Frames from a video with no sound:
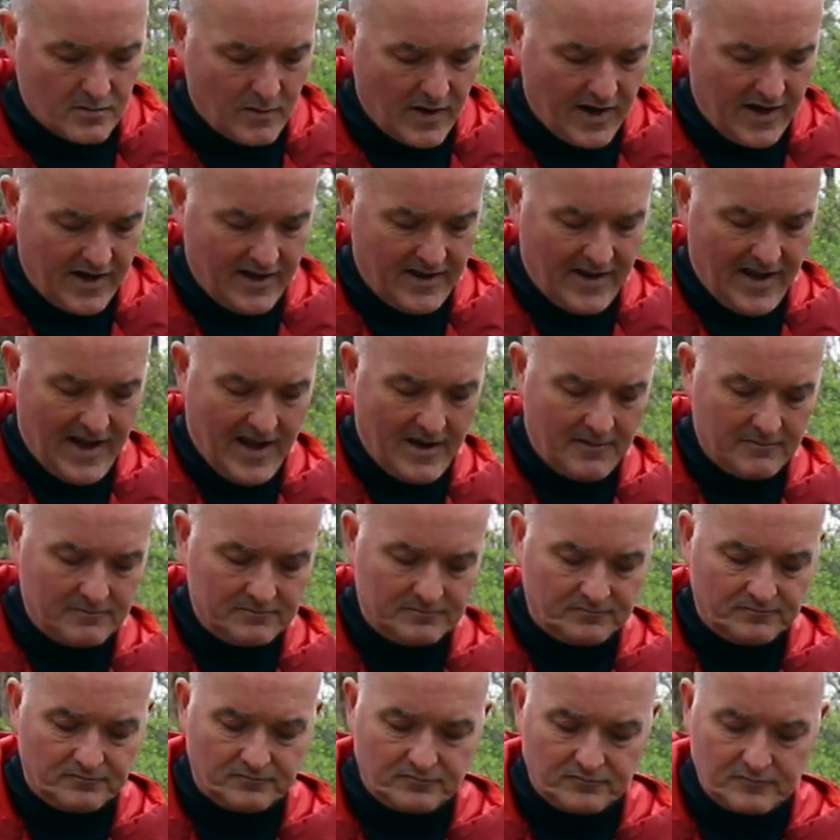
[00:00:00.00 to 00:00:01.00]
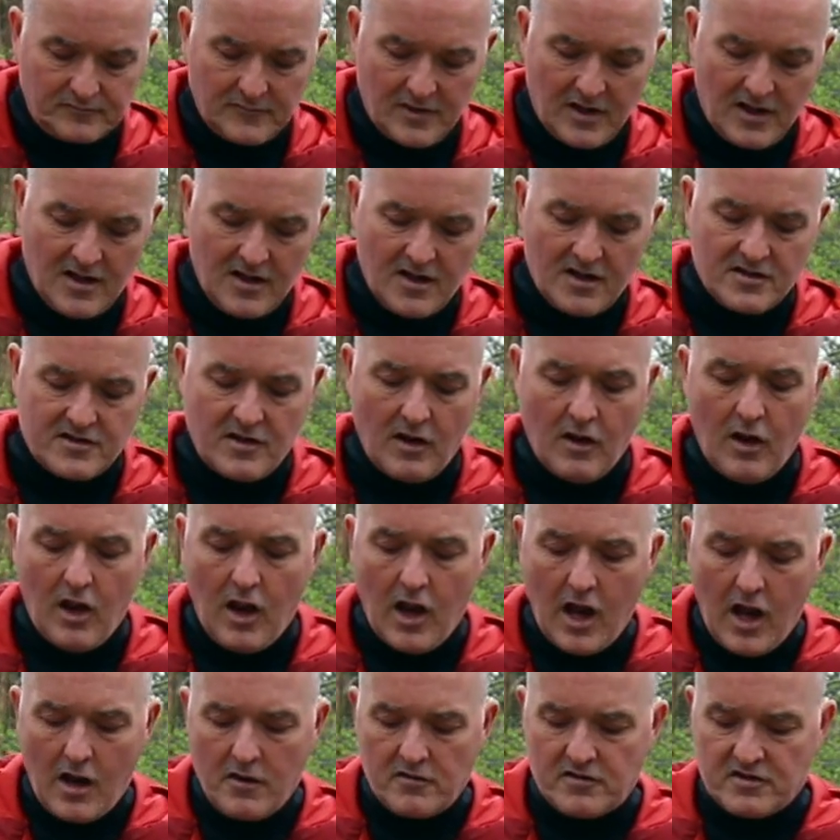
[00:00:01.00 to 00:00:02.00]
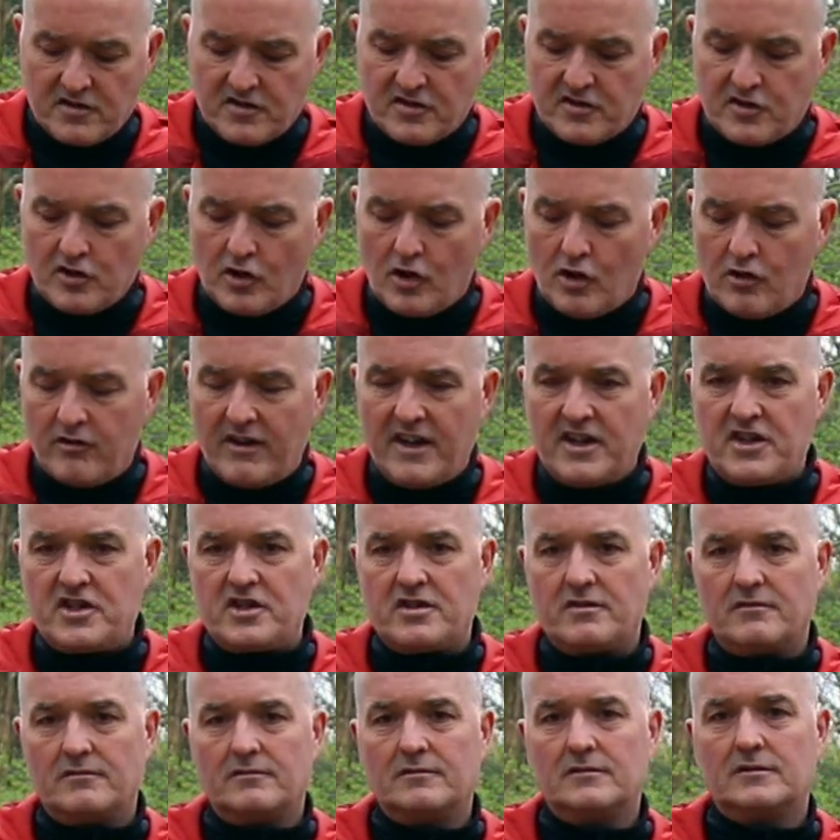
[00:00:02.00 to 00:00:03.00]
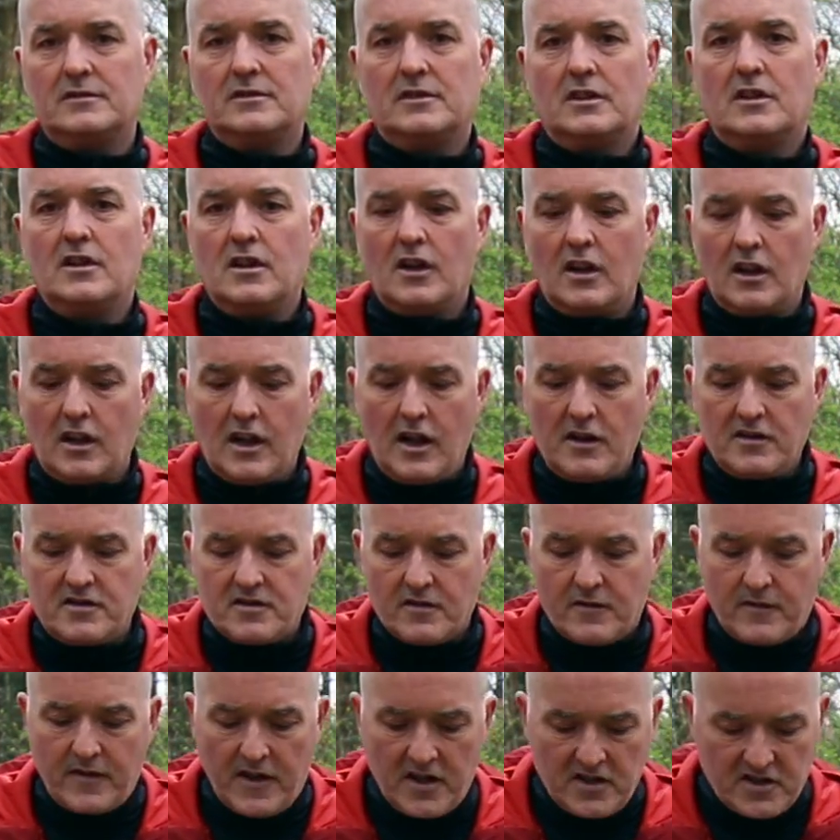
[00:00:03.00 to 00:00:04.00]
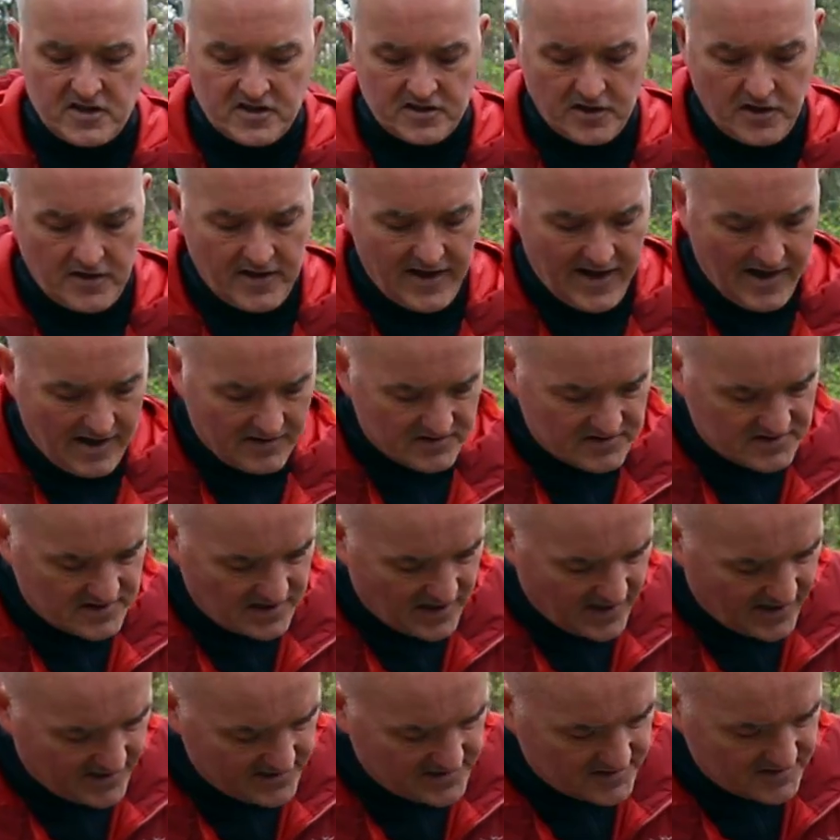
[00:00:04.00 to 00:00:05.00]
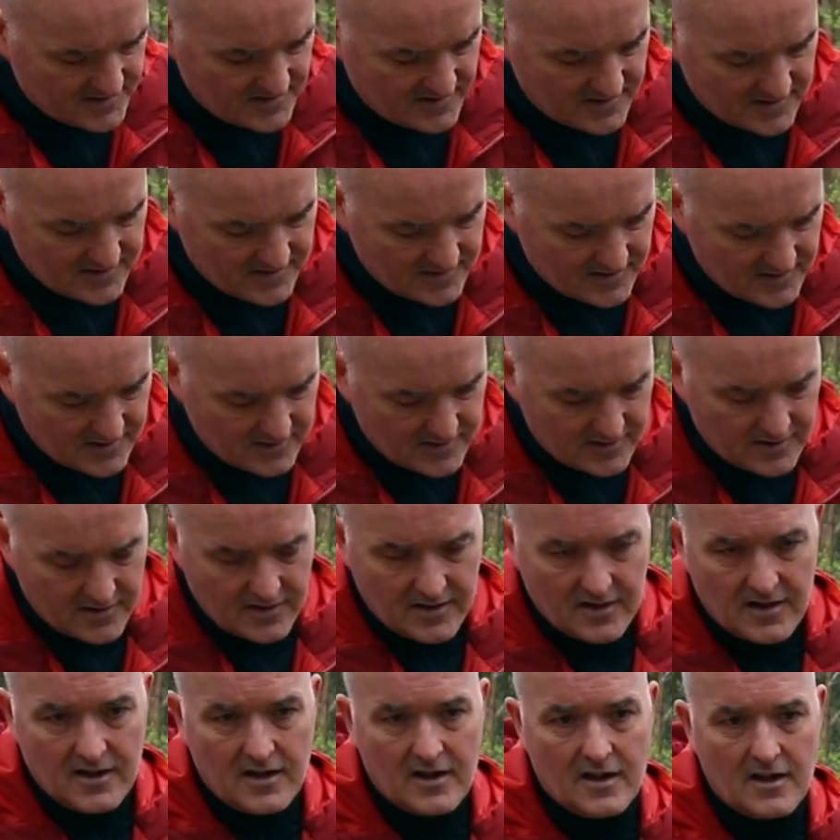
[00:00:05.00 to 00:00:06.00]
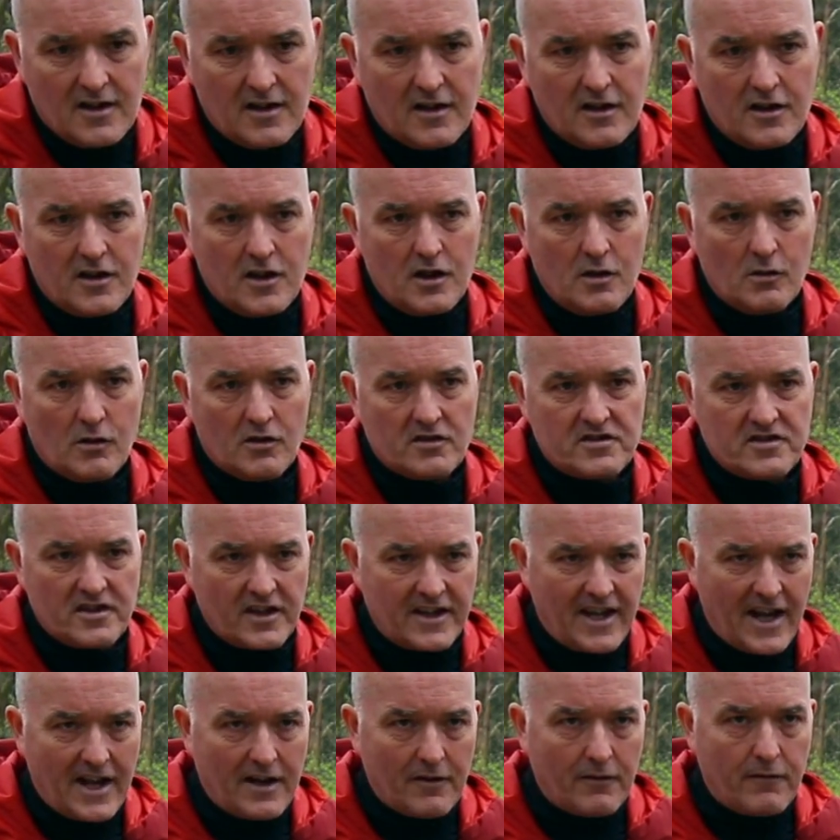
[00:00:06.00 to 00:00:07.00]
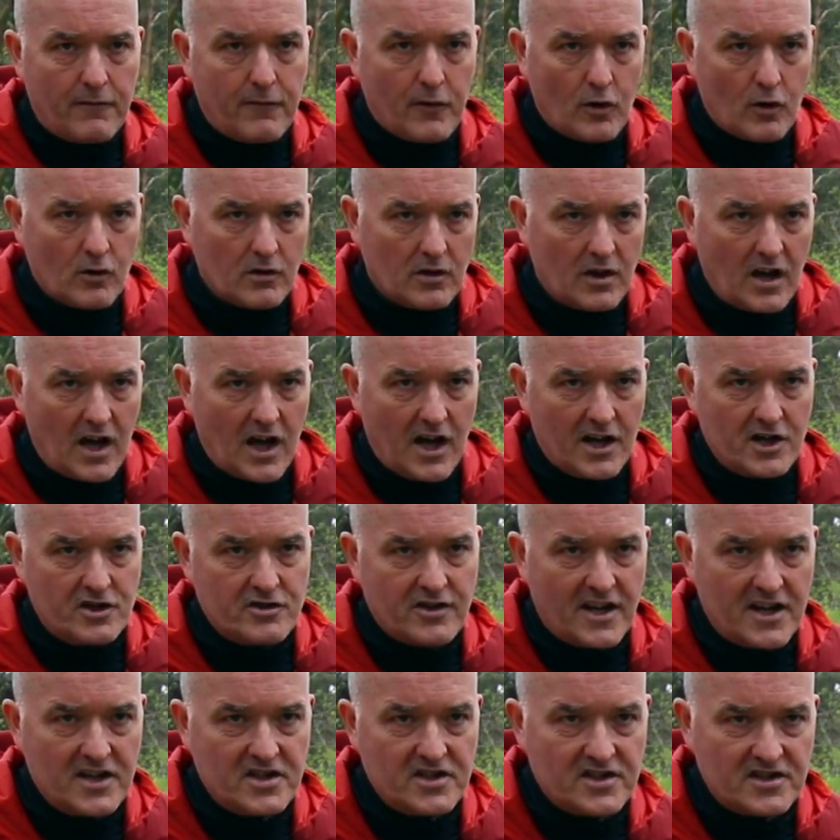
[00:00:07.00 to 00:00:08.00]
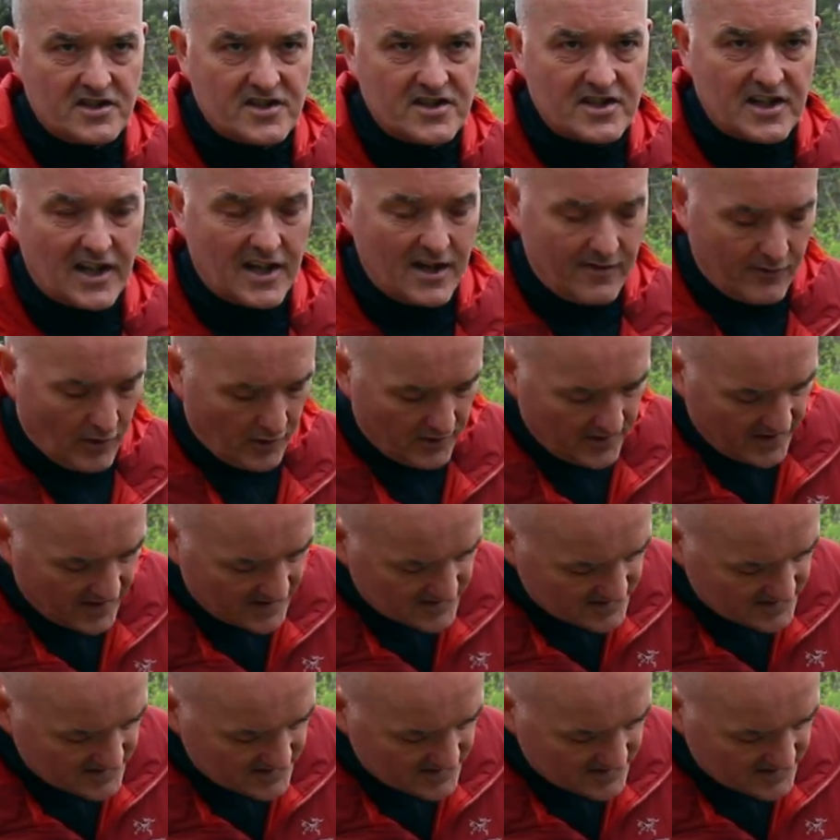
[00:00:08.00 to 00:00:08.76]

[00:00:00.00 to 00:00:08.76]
away in there. So loads of storage, loads of features on the outside. You also get a full hydration sleeve on the